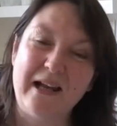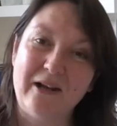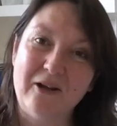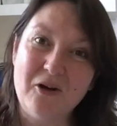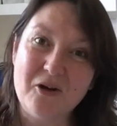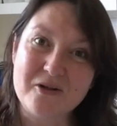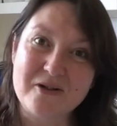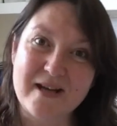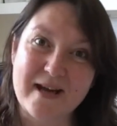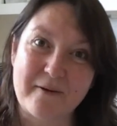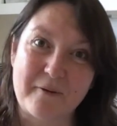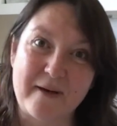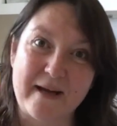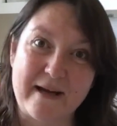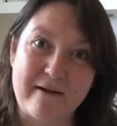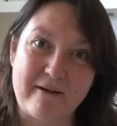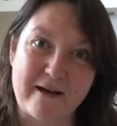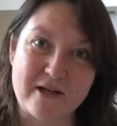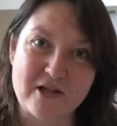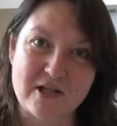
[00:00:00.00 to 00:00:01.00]
a lot down
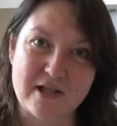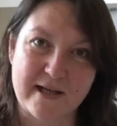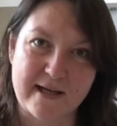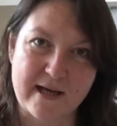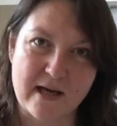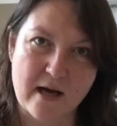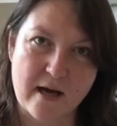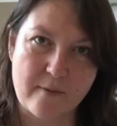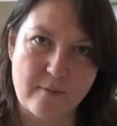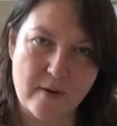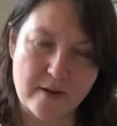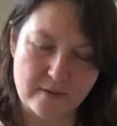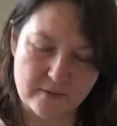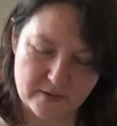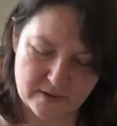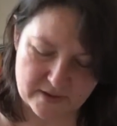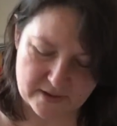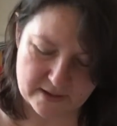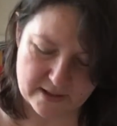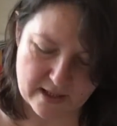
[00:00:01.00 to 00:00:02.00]
here actually. I
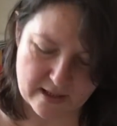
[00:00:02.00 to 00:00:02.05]
won't